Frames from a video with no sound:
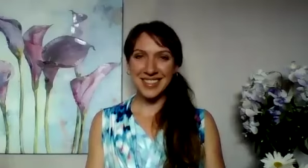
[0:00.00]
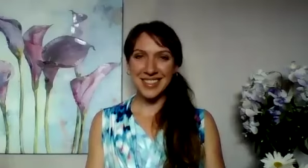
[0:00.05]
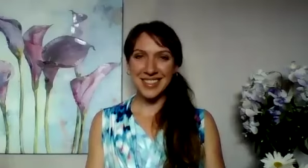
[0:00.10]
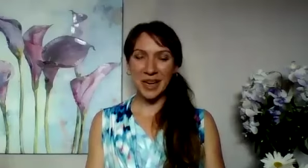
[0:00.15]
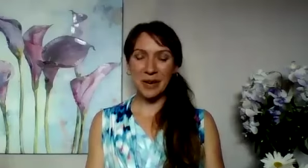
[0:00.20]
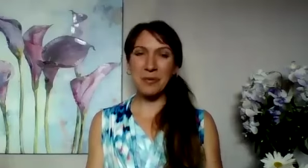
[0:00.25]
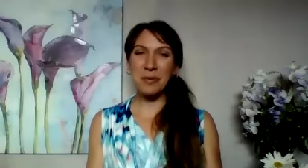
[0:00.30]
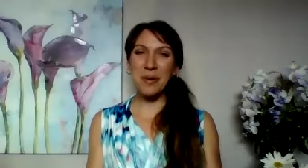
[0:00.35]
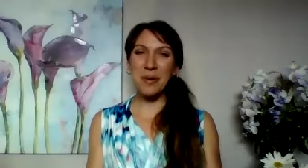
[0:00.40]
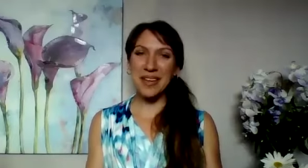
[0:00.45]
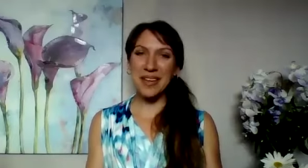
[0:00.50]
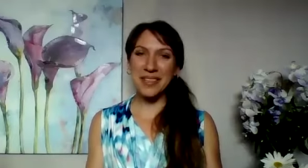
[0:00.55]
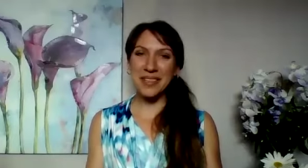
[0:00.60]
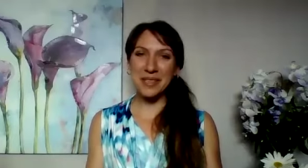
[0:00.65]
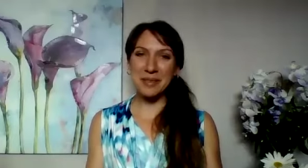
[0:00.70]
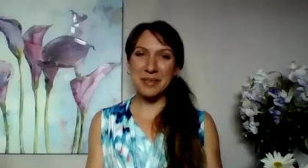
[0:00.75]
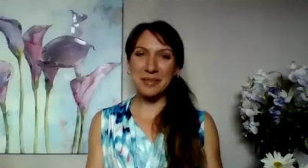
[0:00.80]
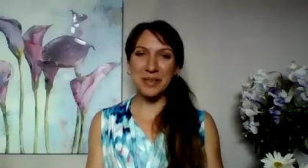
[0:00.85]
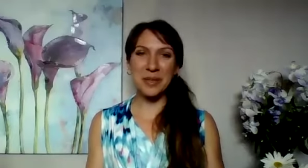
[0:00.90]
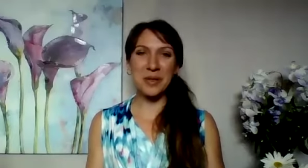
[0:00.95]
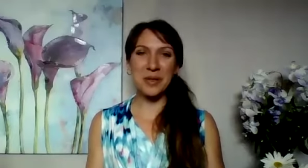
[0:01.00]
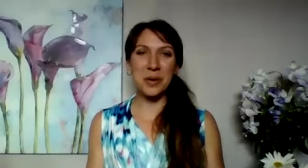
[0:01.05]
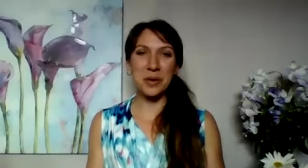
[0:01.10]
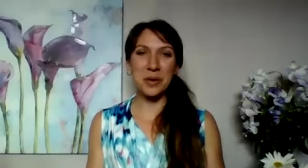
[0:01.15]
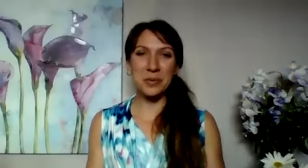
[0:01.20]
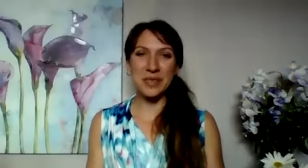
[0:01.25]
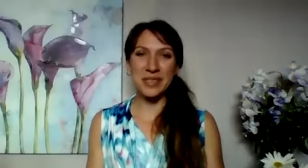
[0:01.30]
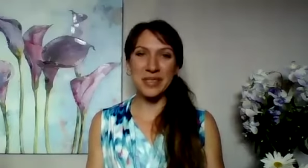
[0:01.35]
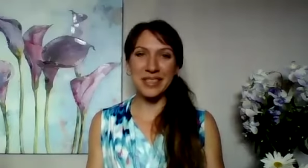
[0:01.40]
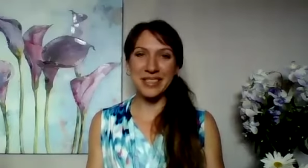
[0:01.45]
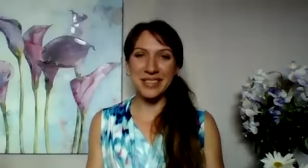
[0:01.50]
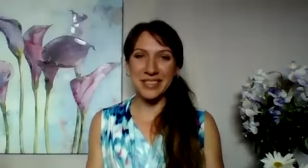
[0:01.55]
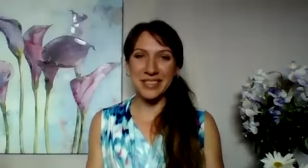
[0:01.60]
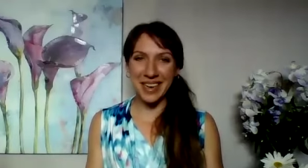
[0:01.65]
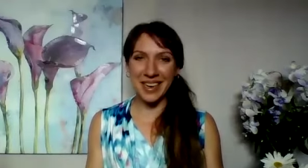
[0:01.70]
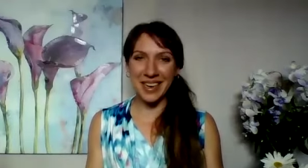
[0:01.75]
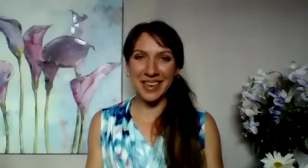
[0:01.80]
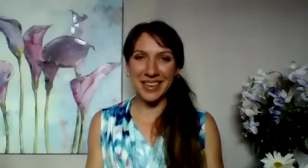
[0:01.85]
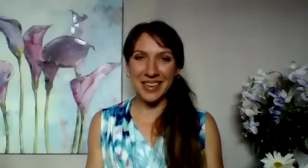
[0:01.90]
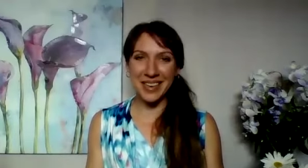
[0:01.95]
Welcome to
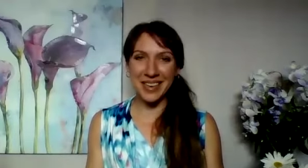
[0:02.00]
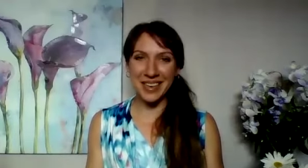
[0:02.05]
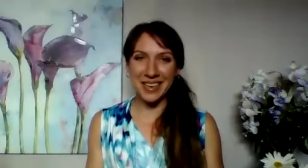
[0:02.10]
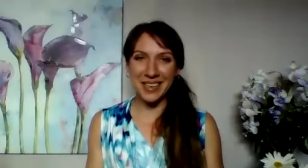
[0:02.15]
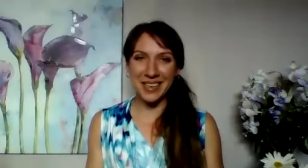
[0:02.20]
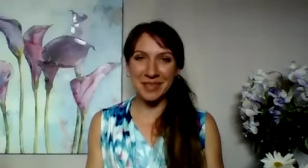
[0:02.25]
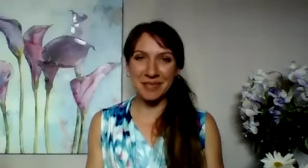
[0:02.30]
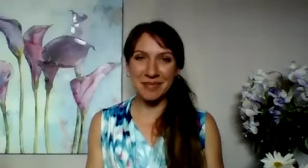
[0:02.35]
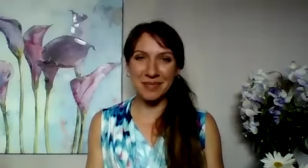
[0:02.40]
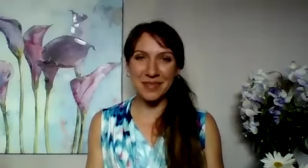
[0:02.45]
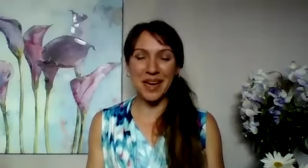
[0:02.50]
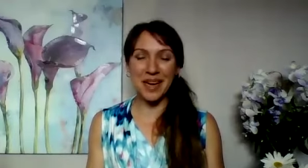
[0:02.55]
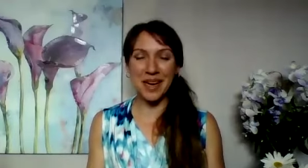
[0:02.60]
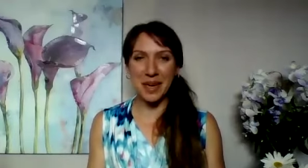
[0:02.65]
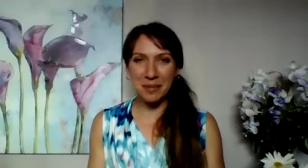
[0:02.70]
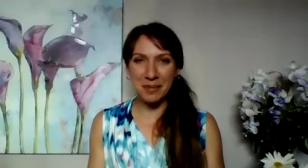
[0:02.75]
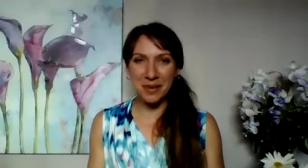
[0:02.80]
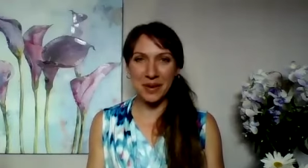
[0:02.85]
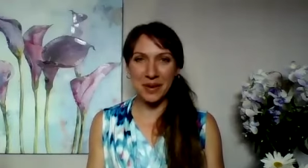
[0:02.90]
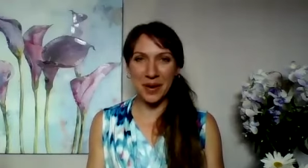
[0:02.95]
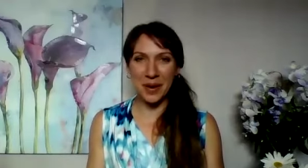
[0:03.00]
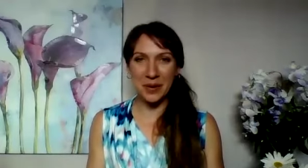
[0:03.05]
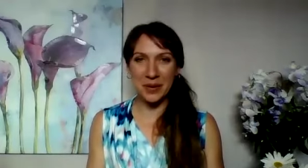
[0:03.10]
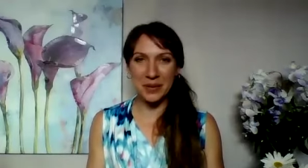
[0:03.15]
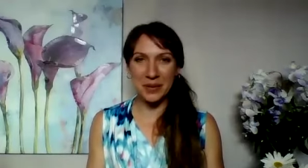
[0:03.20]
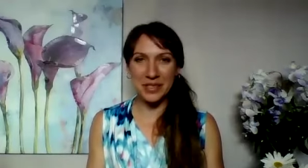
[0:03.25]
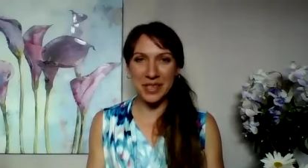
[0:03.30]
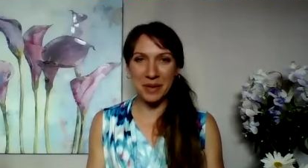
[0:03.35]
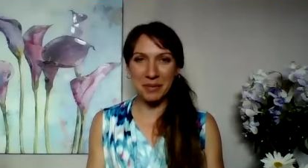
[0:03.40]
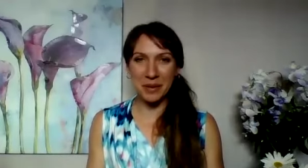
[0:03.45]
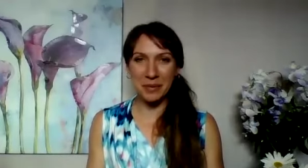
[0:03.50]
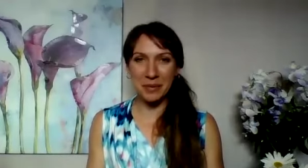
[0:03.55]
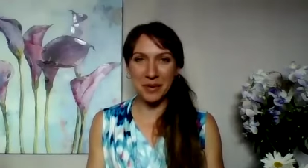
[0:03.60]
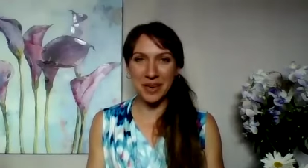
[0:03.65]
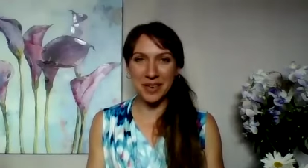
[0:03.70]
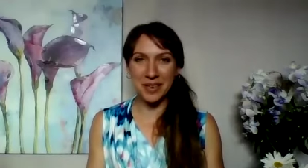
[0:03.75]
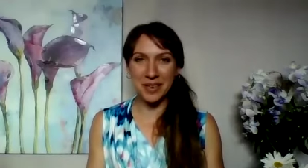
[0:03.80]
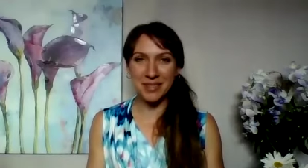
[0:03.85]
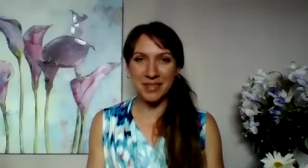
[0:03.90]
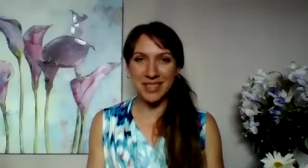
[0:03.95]
YourBrilliance.com. I'm your host, Amy
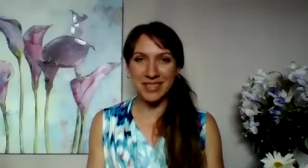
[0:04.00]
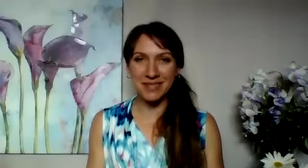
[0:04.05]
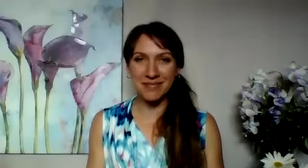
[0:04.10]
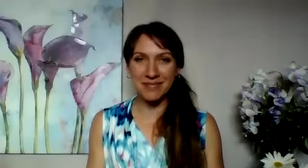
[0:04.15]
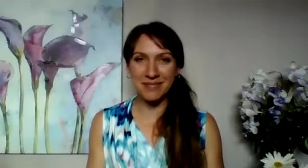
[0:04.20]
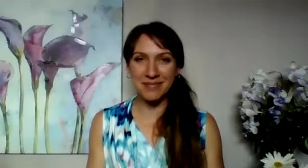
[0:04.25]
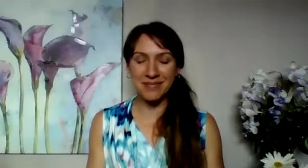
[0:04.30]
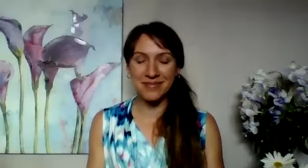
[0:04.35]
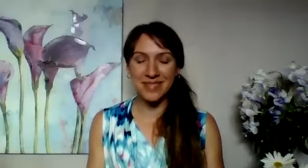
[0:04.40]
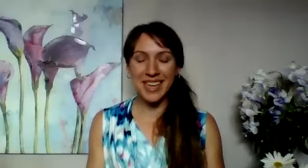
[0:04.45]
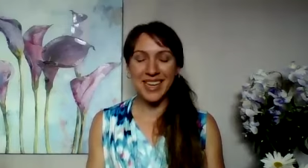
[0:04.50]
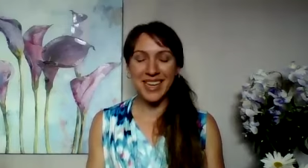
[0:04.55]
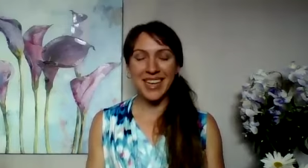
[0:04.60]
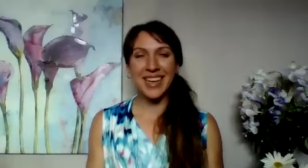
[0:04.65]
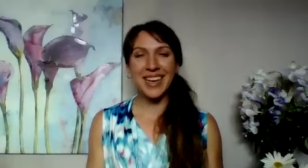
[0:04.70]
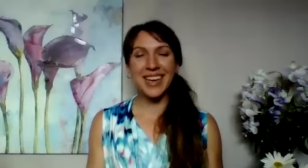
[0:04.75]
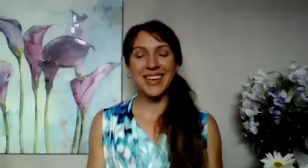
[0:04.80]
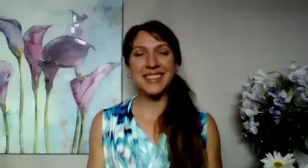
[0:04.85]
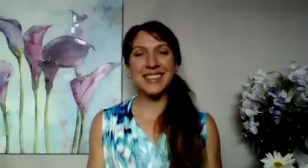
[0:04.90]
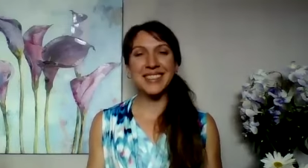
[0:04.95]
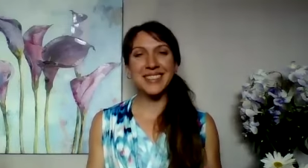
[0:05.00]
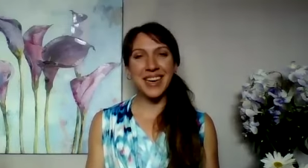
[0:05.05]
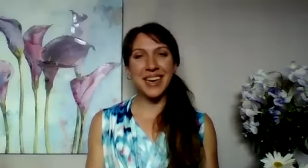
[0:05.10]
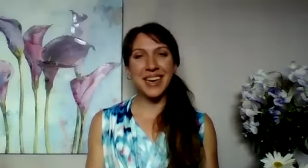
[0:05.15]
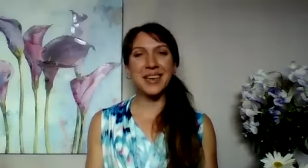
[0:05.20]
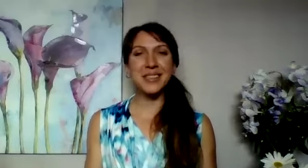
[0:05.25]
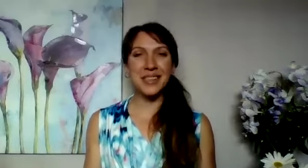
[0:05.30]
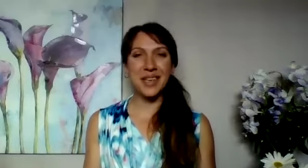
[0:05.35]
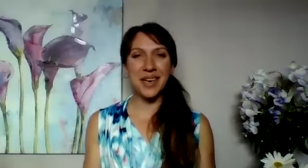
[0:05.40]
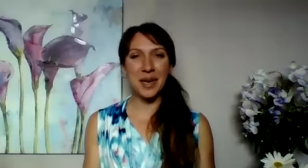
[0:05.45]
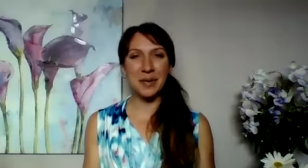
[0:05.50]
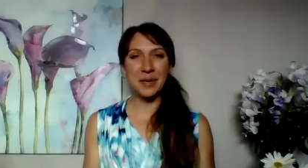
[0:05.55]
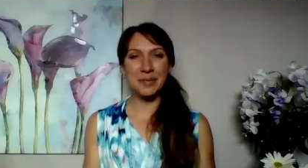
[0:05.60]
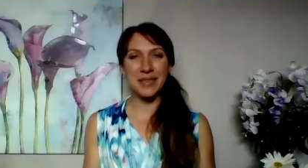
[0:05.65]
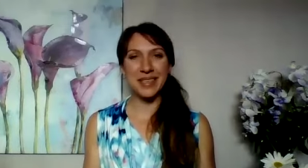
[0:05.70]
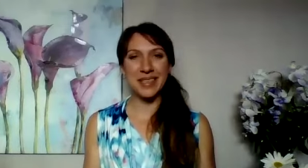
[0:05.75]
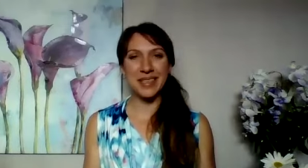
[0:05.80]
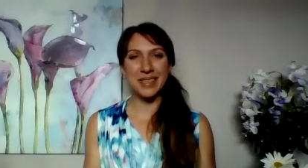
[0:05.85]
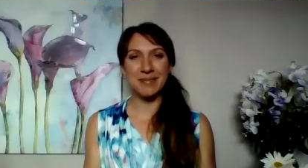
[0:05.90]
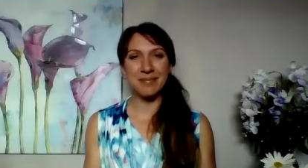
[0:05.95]
Waterman. And today our
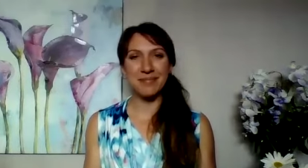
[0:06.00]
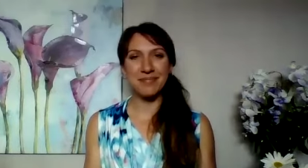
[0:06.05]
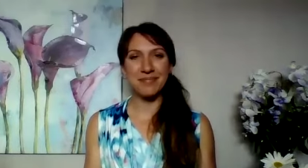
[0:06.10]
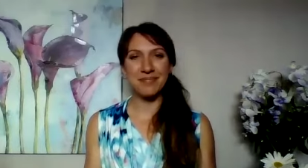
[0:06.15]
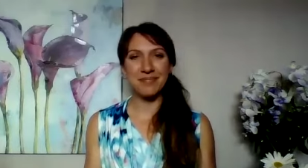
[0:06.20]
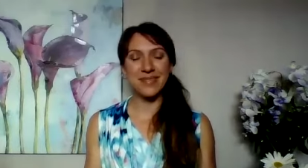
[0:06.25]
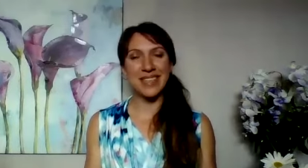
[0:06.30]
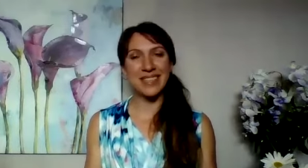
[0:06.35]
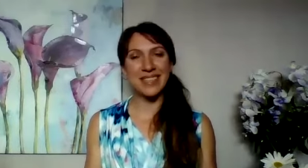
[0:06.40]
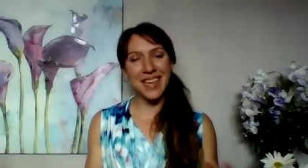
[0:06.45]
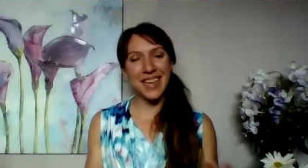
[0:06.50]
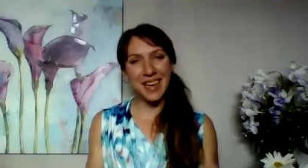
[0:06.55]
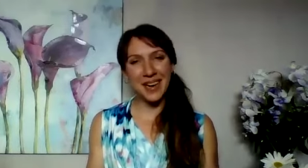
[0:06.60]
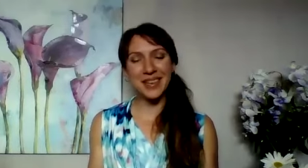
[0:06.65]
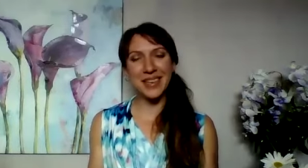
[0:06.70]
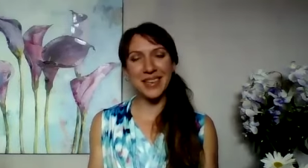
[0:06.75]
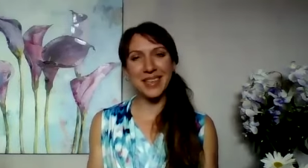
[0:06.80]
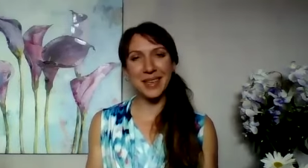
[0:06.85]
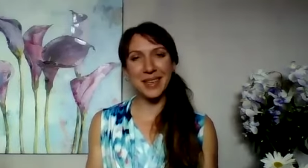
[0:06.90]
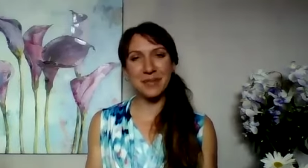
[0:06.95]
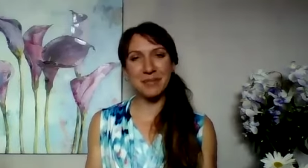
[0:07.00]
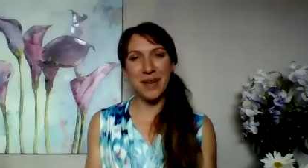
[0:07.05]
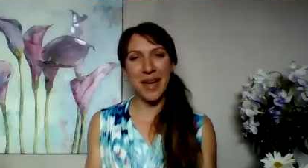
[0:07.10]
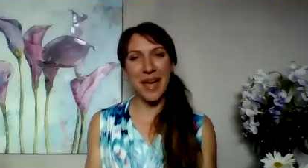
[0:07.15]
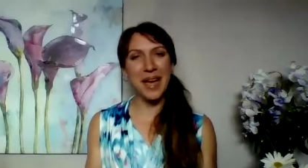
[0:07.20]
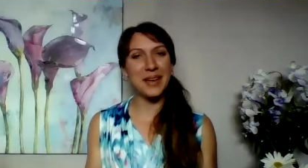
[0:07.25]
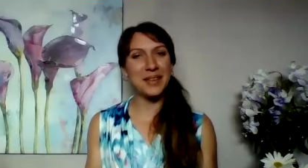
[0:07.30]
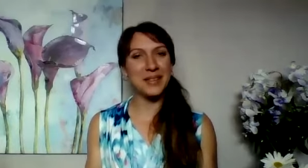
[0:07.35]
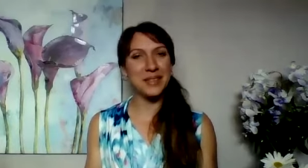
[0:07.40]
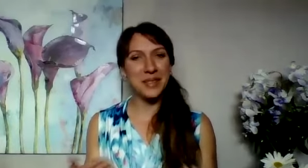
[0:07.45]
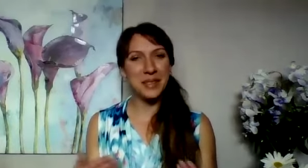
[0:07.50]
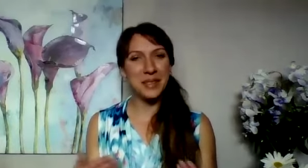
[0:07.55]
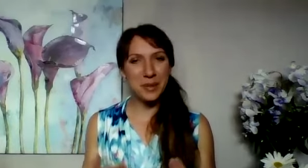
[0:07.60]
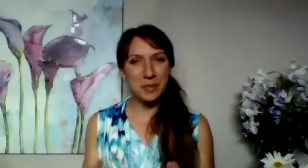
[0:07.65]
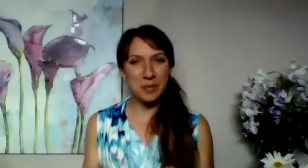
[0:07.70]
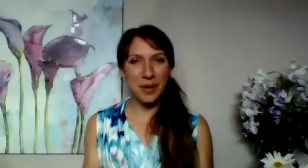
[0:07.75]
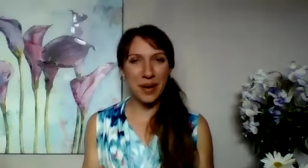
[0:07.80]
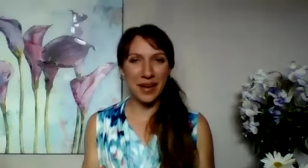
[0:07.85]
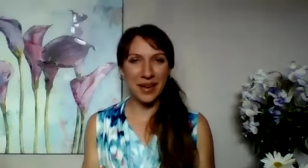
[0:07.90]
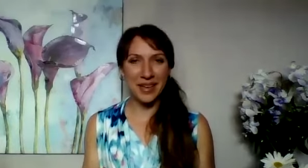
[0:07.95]
topic is how to come back to your
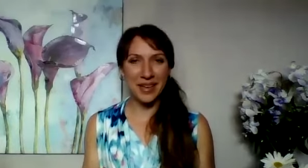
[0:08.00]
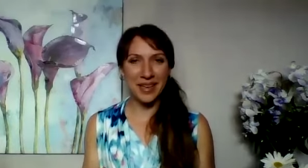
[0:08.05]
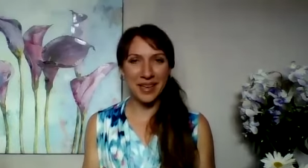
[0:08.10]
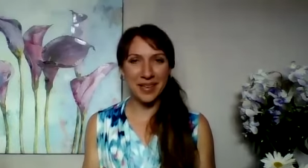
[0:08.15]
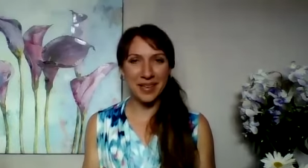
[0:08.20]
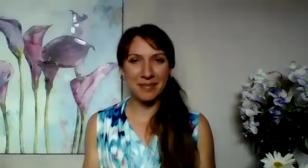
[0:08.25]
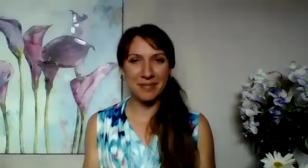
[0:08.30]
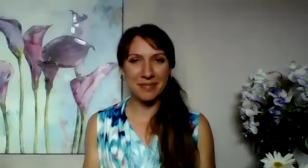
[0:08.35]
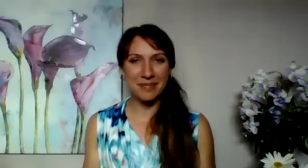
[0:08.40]
body.